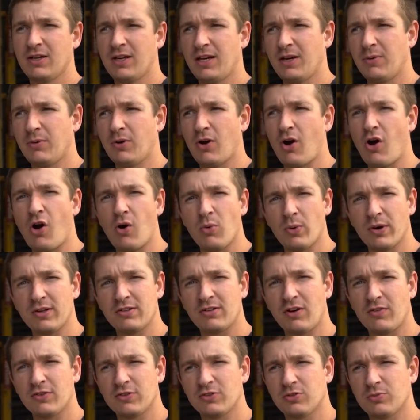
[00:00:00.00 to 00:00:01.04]
It were always
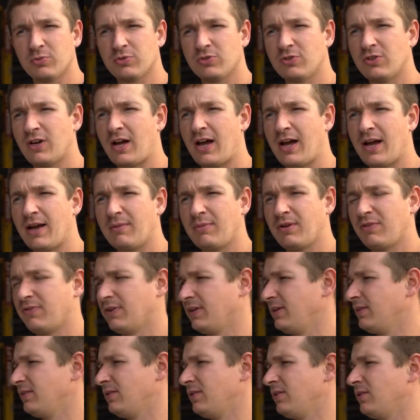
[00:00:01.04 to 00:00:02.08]
oversubscribed. I
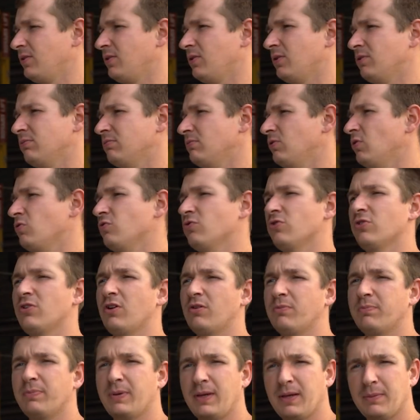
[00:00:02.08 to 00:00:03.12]
think there were 100
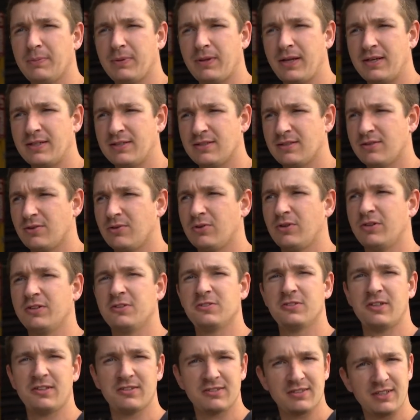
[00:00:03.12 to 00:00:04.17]
odd people entered, there were only
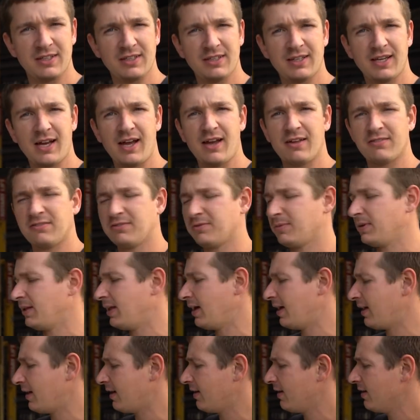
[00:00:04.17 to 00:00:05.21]
16 cars, something
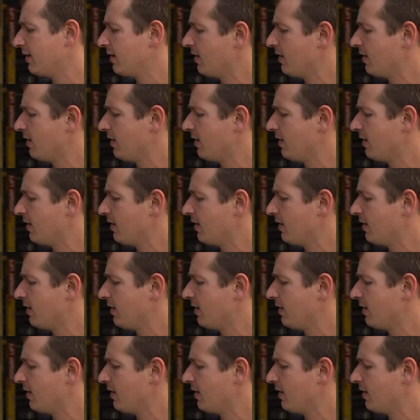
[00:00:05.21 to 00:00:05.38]
like that.